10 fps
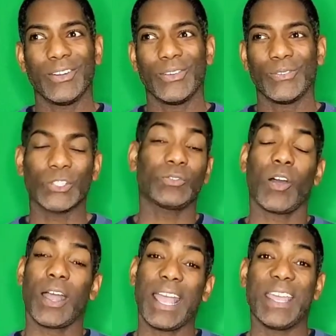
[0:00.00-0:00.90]
first of
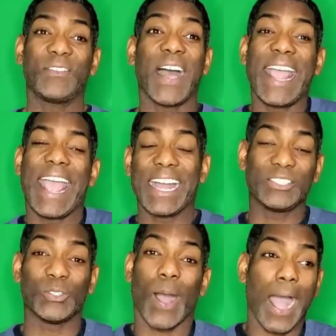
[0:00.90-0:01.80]
all, if I had
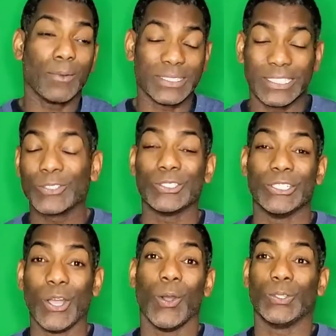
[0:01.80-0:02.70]
to, I would literally
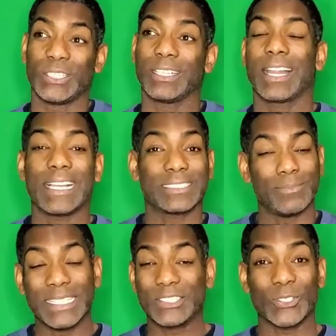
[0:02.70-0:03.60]
go to the class to
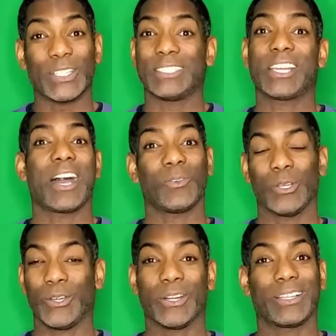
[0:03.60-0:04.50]
make sure that child would
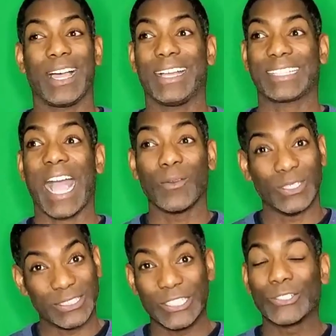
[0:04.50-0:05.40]
go to class. I
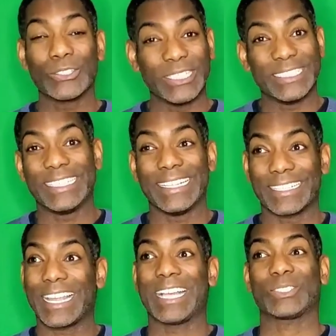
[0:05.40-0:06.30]
would literally attend
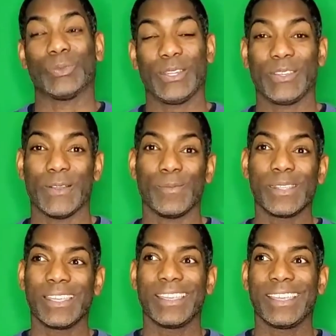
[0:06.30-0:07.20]
class with him.
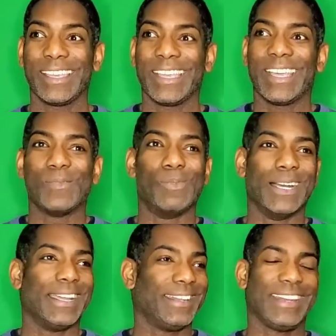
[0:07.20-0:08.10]

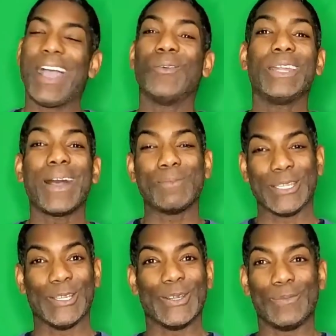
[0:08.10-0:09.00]
But that would not be
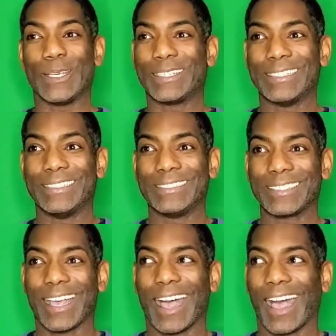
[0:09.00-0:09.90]
good because
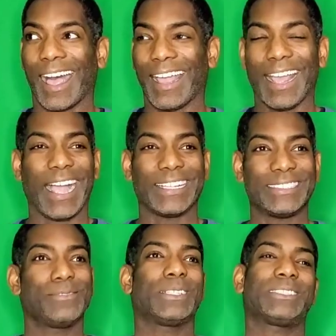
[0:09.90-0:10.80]
I could
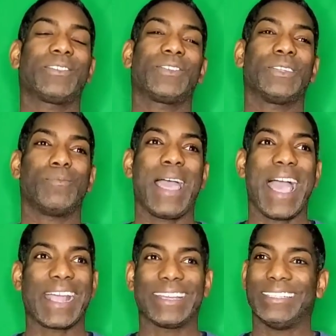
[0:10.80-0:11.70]
see myself in the
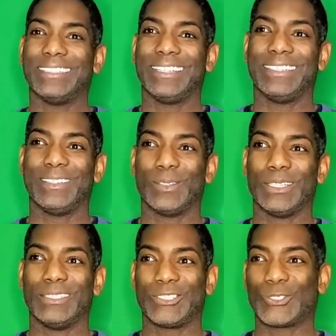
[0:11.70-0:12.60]
back, and the
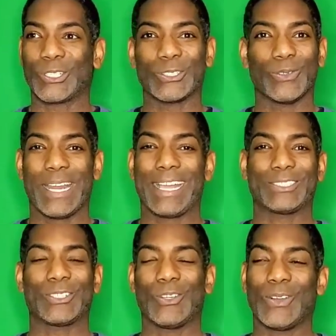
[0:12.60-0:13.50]
instructor would
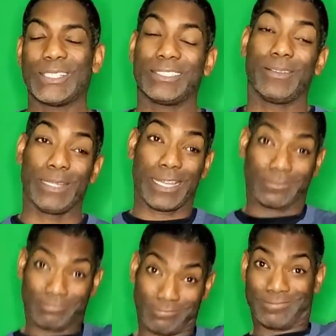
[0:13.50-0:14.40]
ask a question. I'd be like,
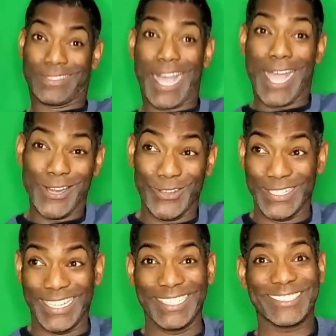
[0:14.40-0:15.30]
I know
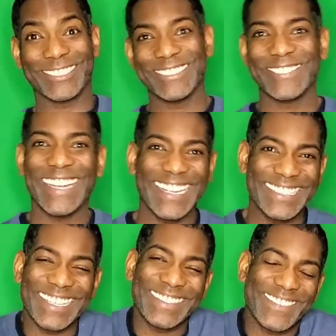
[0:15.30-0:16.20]
the answer, right?
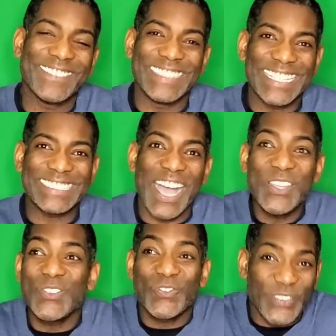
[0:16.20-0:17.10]
I mean, that's how
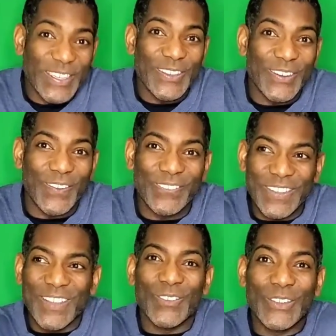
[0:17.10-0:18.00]
you feel
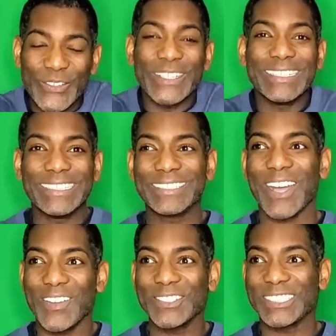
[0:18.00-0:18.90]
when you're in these
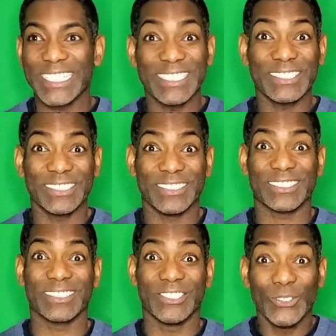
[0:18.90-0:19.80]
conversations.
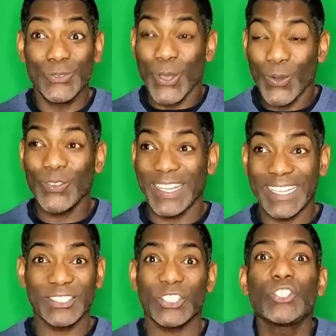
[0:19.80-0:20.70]
You know the
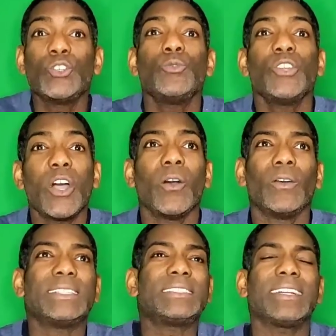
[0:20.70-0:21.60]
answer.
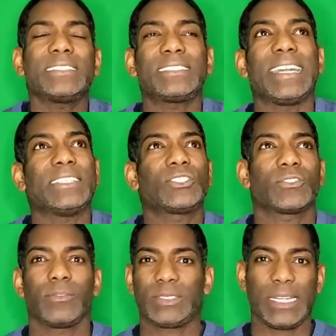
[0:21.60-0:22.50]
It's not just an answer
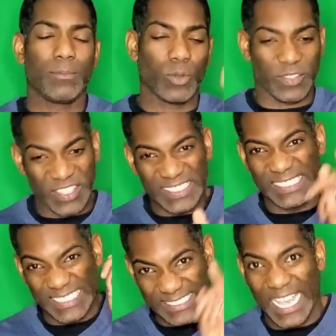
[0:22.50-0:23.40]
from the standpoint, this is
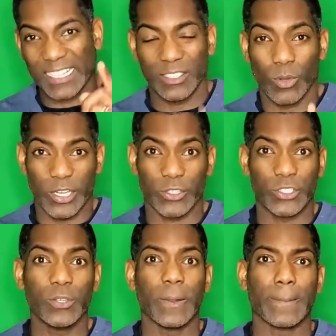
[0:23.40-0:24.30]
exactly what you're
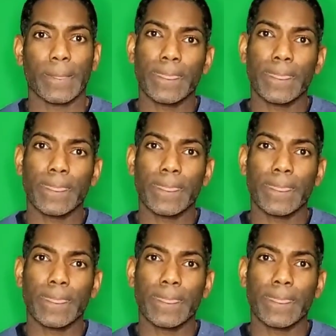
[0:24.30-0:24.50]
doing.